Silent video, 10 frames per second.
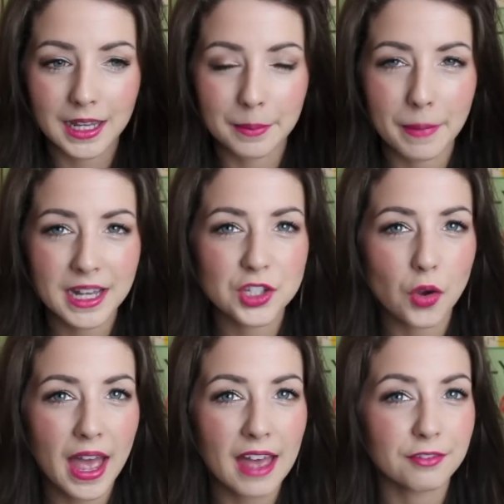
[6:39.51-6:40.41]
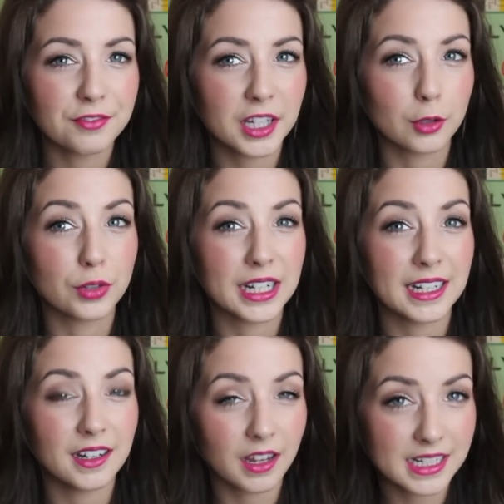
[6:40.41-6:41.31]
it makes your hair feel
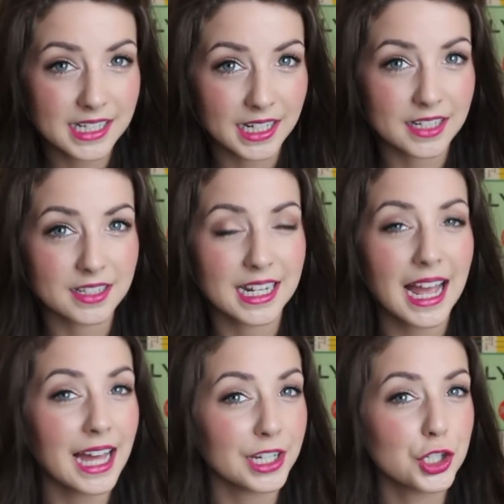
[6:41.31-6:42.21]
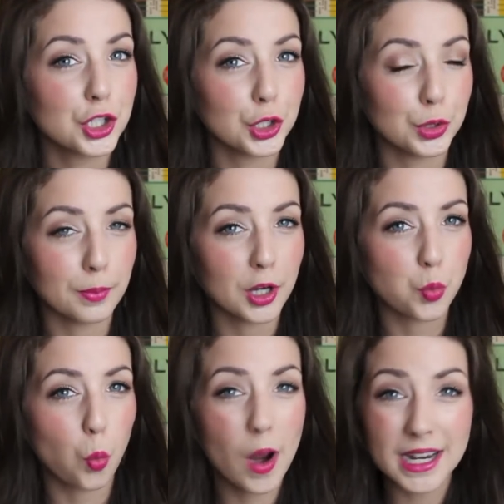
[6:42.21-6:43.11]
really light and it doesn't add too
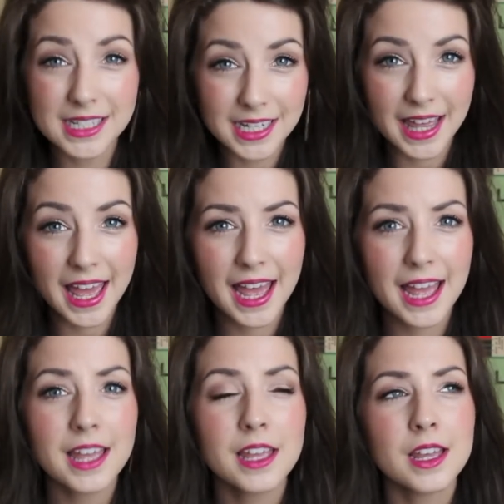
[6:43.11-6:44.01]
much weight to the hair.